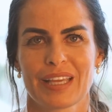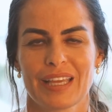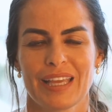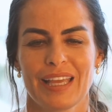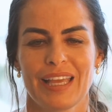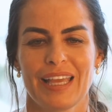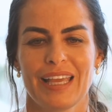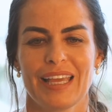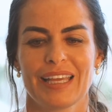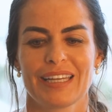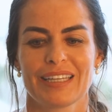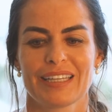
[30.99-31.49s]

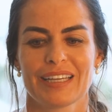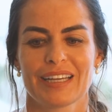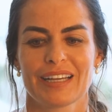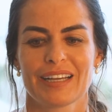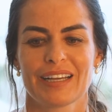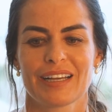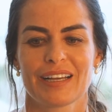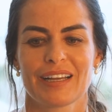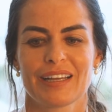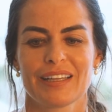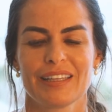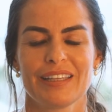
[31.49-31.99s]
And
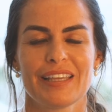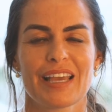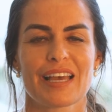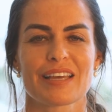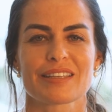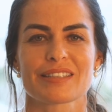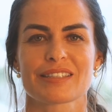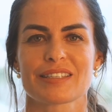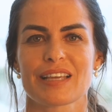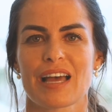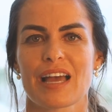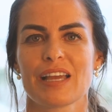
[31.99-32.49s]

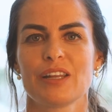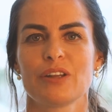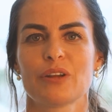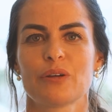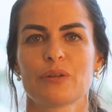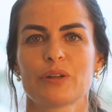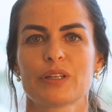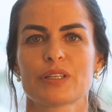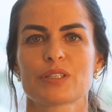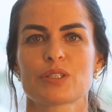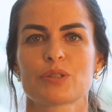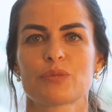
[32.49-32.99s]
yes, I
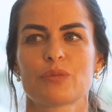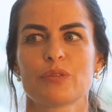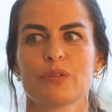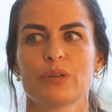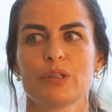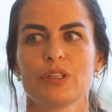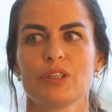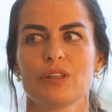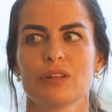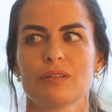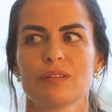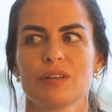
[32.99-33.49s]
noticed
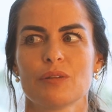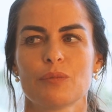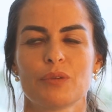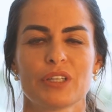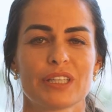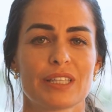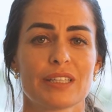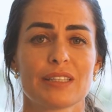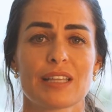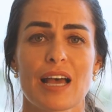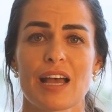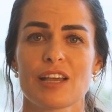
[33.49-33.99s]

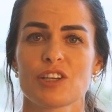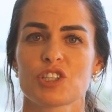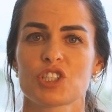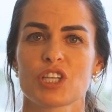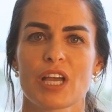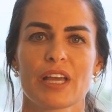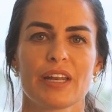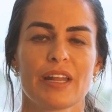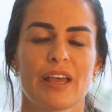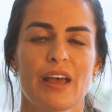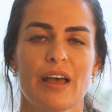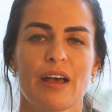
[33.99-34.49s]
with the
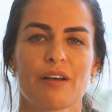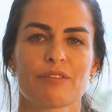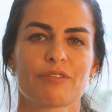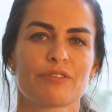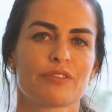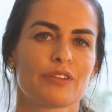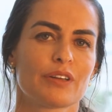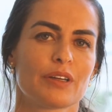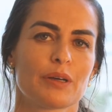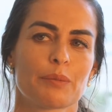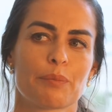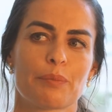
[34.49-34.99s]
Diashine I have
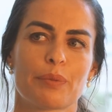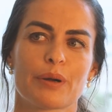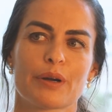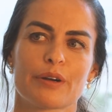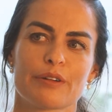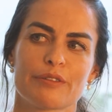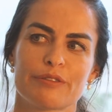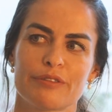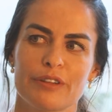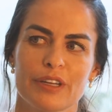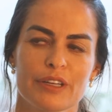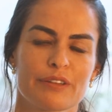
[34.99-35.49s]
a
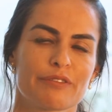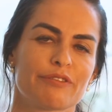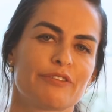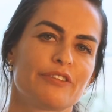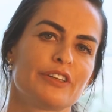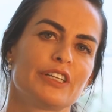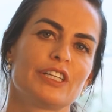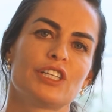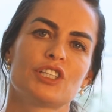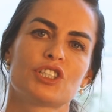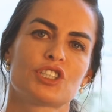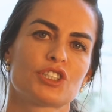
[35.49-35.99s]
perfect
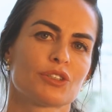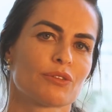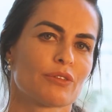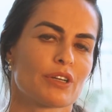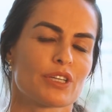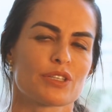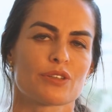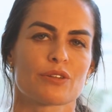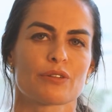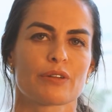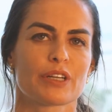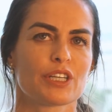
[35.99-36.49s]
finish
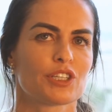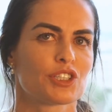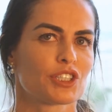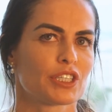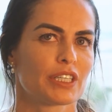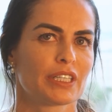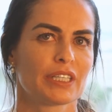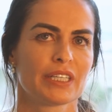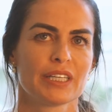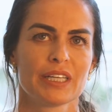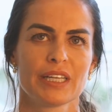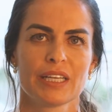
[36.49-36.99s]

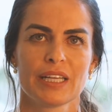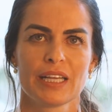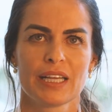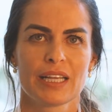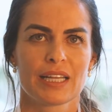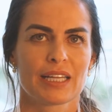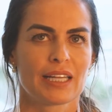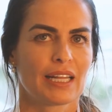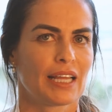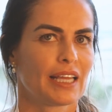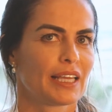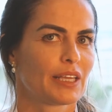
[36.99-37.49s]
restoration.
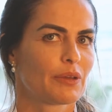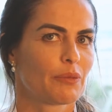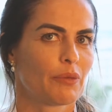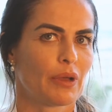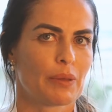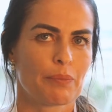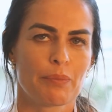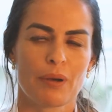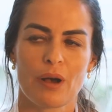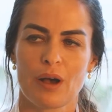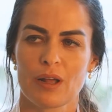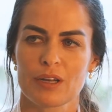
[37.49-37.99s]
Like
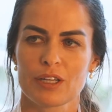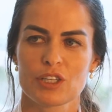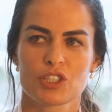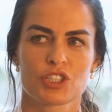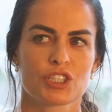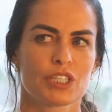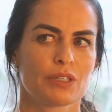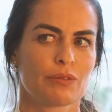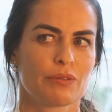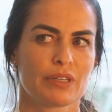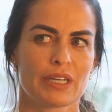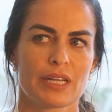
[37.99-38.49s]

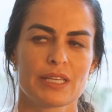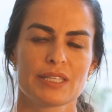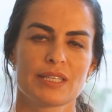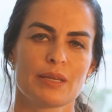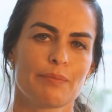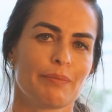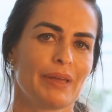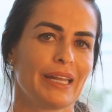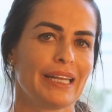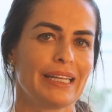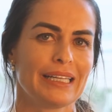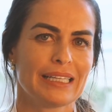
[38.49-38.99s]
when I
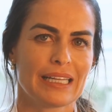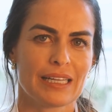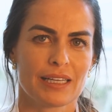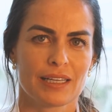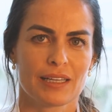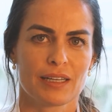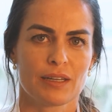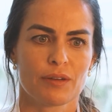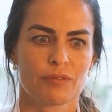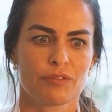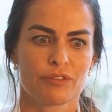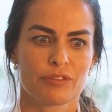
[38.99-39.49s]
cement
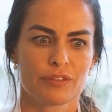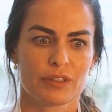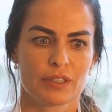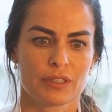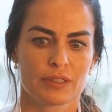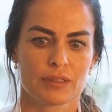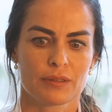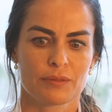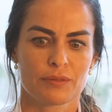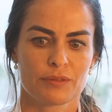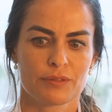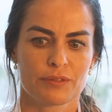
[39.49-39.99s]

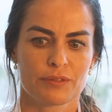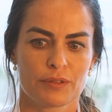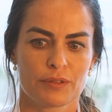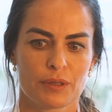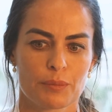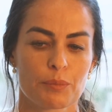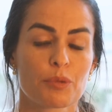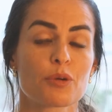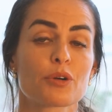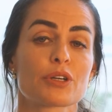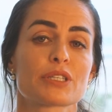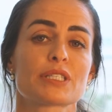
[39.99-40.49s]
a
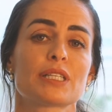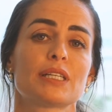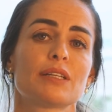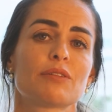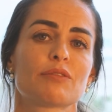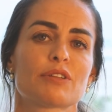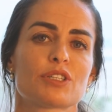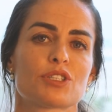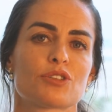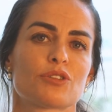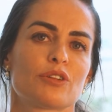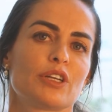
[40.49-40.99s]

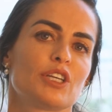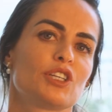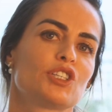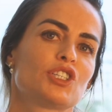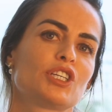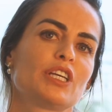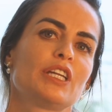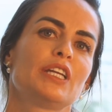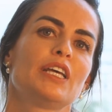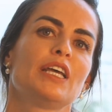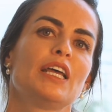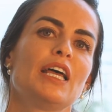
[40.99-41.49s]
porcelain
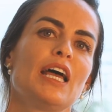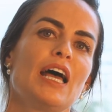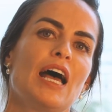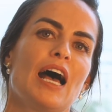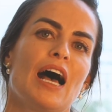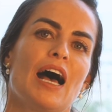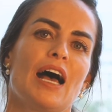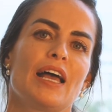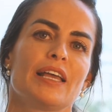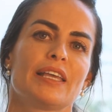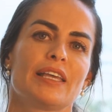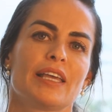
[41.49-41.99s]
restoration,
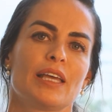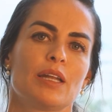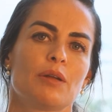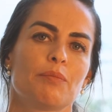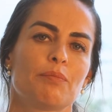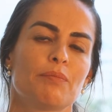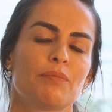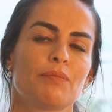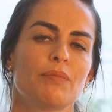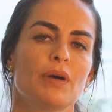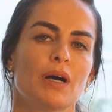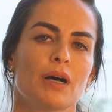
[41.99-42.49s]
I
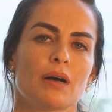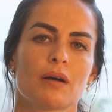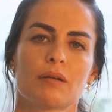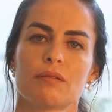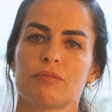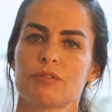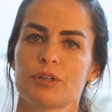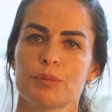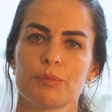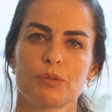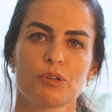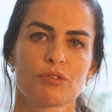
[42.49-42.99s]
can
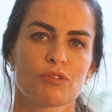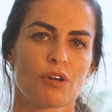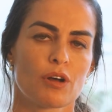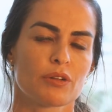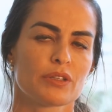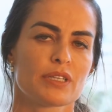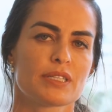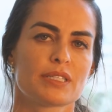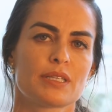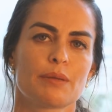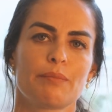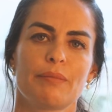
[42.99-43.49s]
remove all
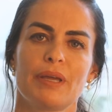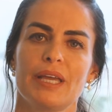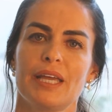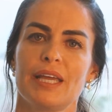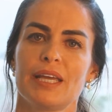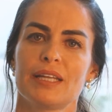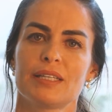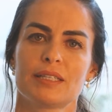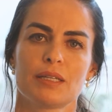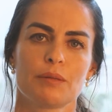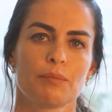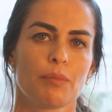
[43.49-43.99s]
the
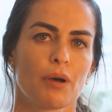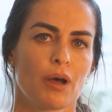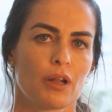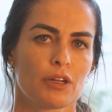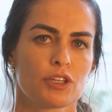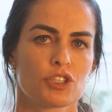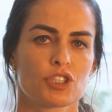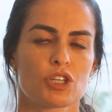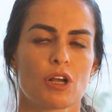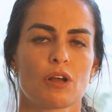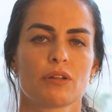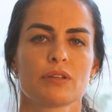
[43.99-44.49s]
cement and
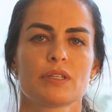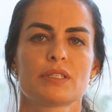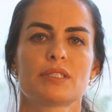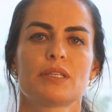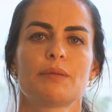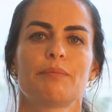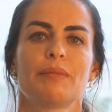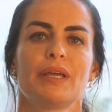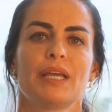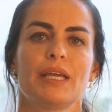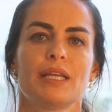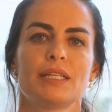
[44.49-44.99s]
polish all the
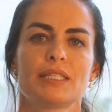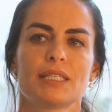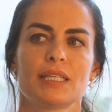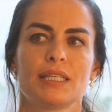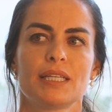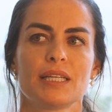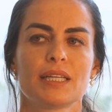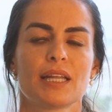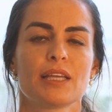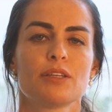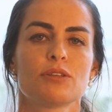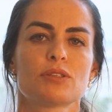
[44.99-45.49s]
cement,
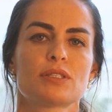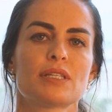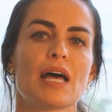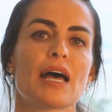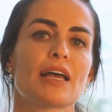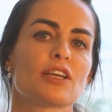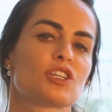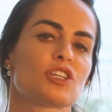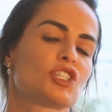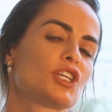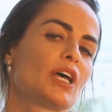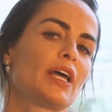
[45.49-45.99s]
and then I use
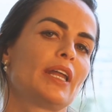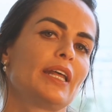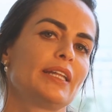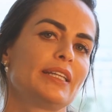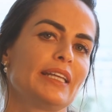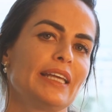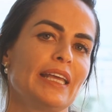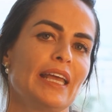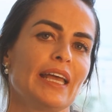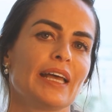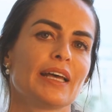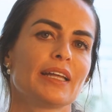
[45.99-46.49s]
Diashine at
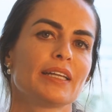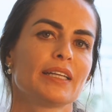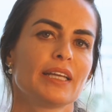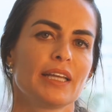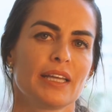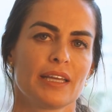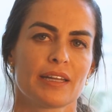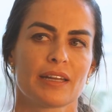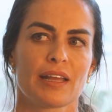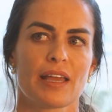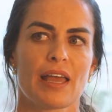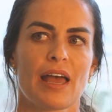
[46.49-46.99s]
the end,
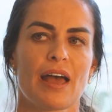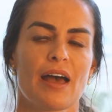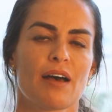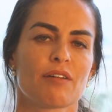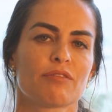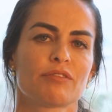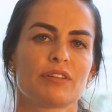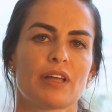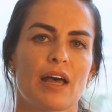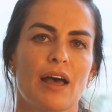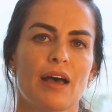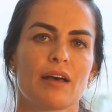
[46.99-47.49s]
and I
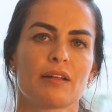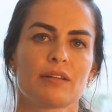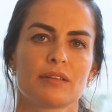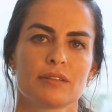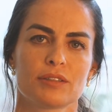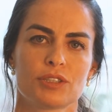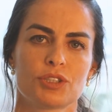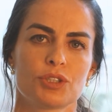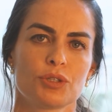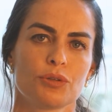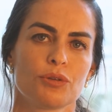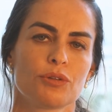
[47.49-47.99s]
have that
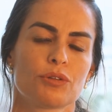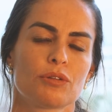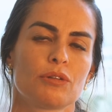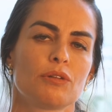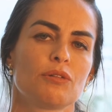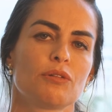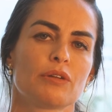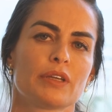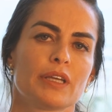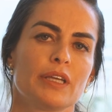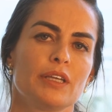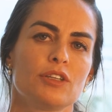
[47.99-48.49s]
tooth
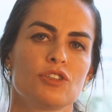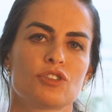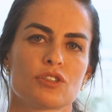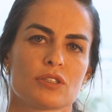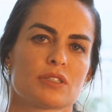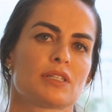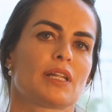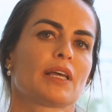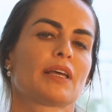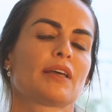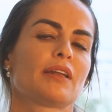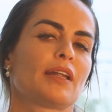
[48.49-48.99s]
looking
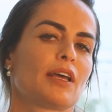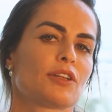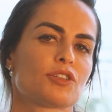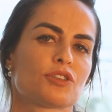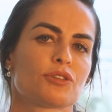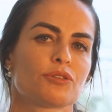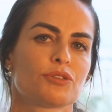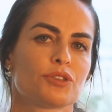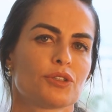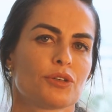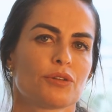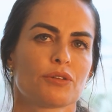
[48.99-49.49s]
just like a
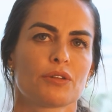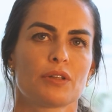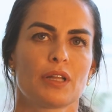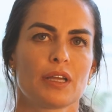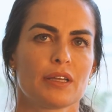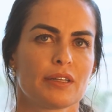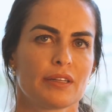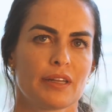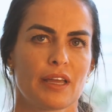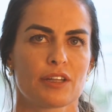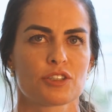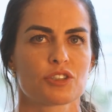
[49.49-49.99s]
natural tooth,
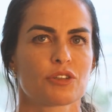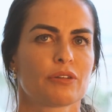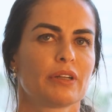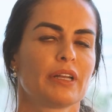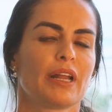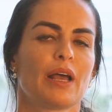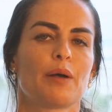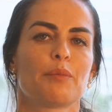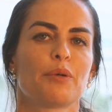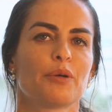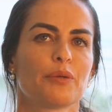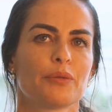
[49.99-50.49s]
like natural
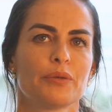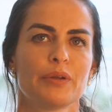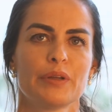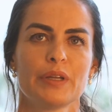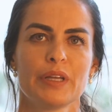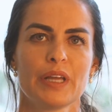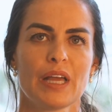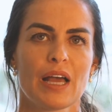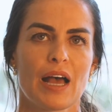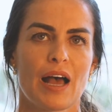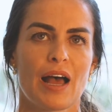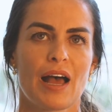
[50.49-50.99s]
enamel.
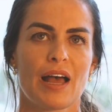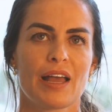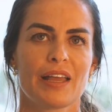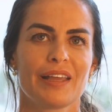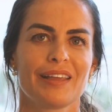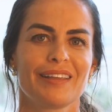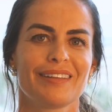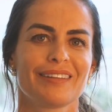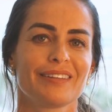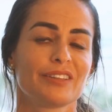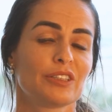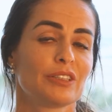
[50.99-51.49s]

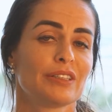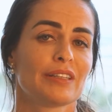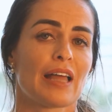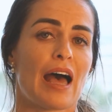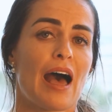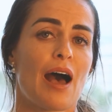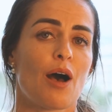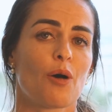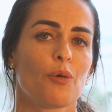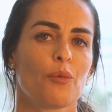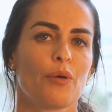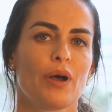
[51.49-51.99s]

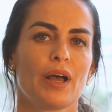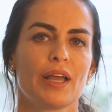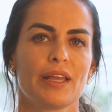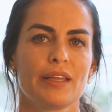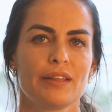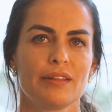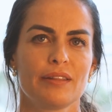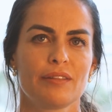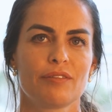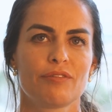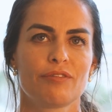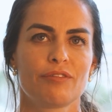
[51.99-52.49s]
Now
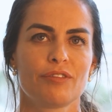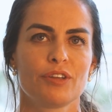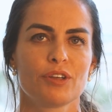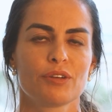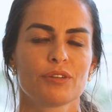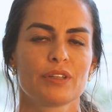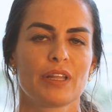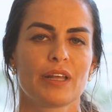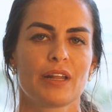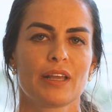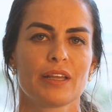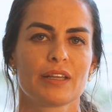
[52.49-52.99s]
I
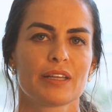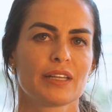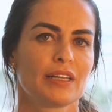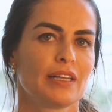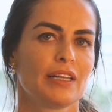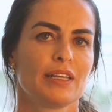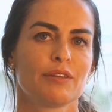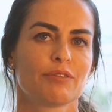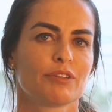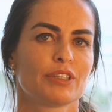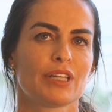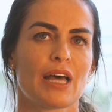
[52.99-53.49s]
feel that I can
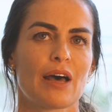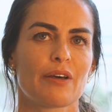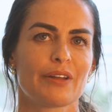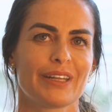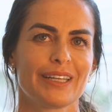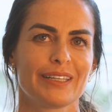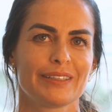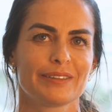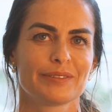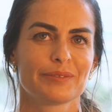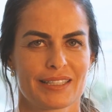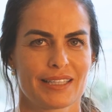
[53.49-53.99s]
live without
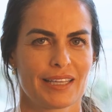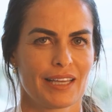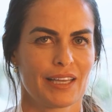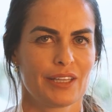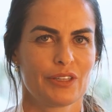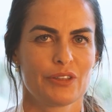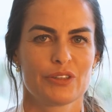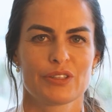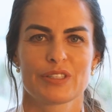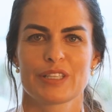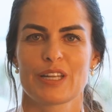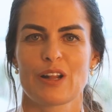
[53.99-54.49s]
it. I
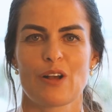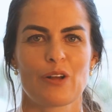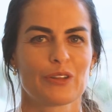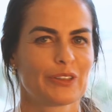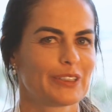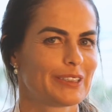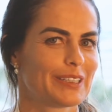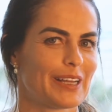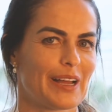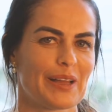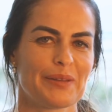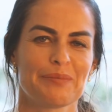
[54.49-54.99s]
use it all
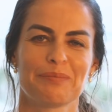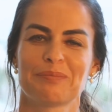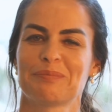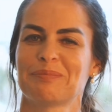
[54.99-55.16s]
the time.